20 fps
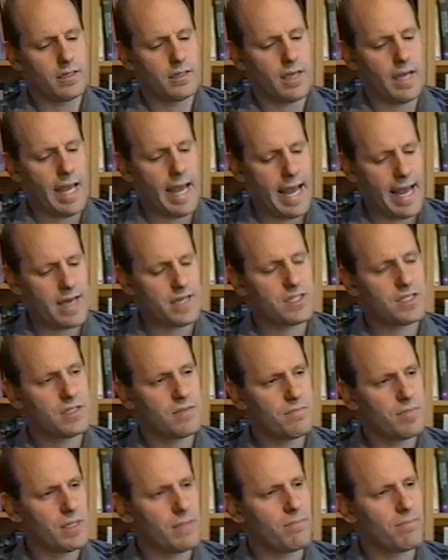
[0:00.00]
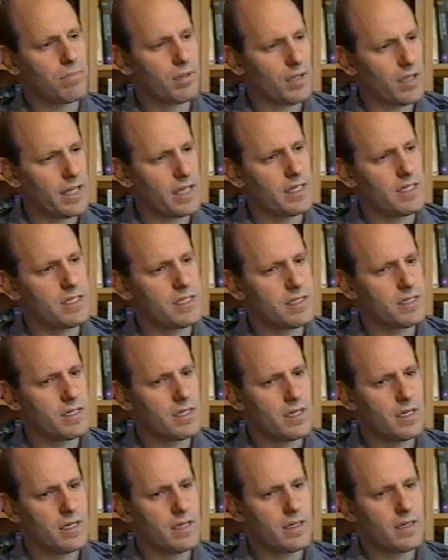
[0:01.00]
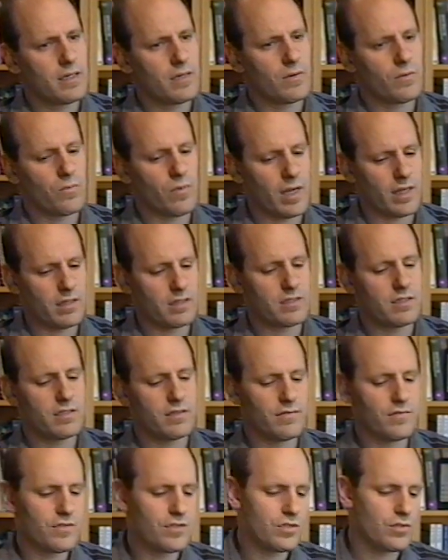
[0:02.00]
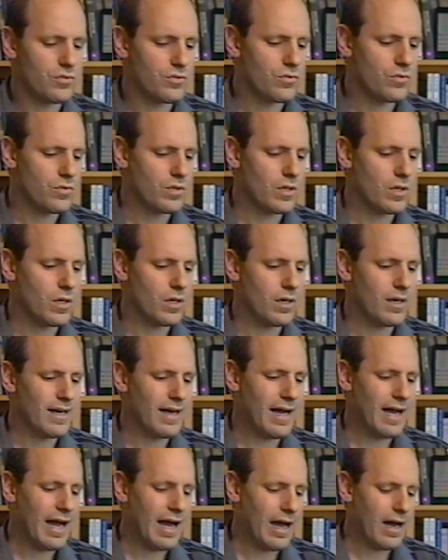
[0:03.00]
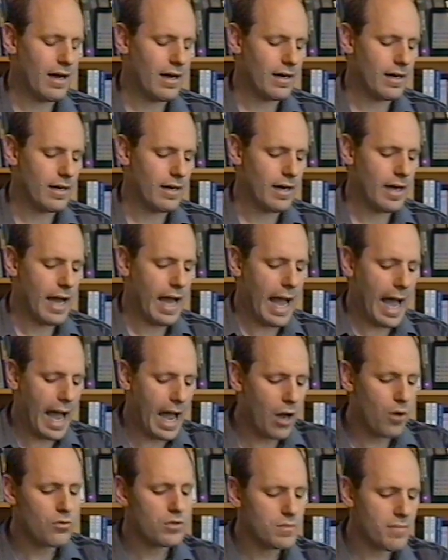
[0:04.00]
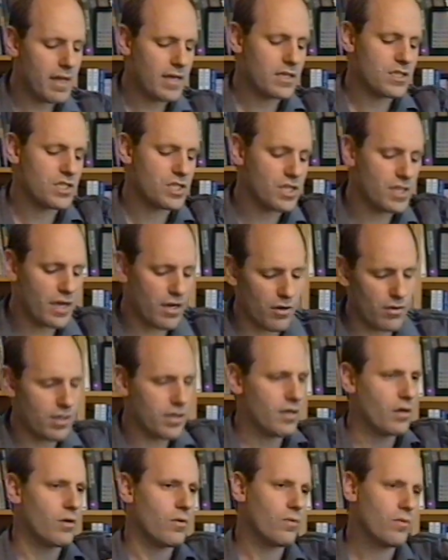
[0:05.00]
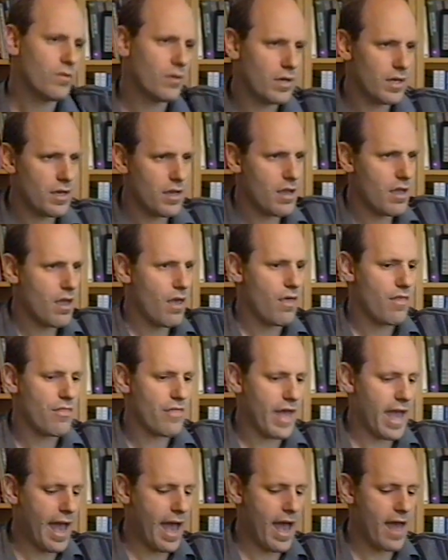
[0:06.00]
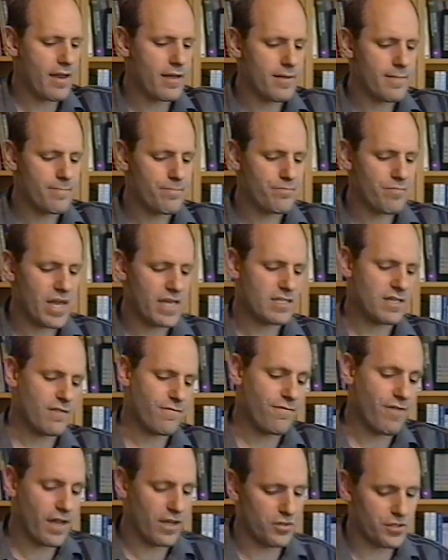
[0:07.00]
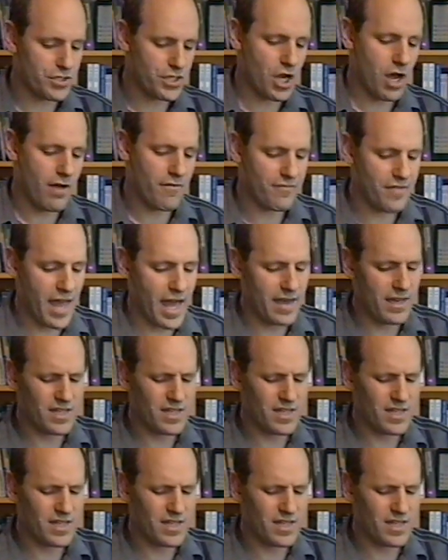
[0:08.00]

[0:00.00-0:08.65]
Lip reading: has to be placed relative to how to make a scenario that makes it fail soft. That